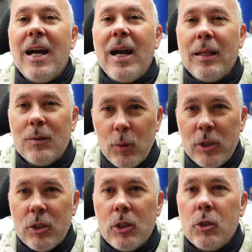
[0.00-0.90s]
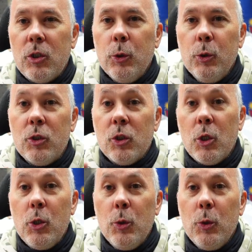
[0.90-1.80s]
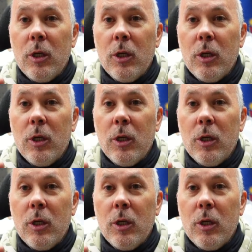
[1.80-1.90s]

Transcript: and which suits you,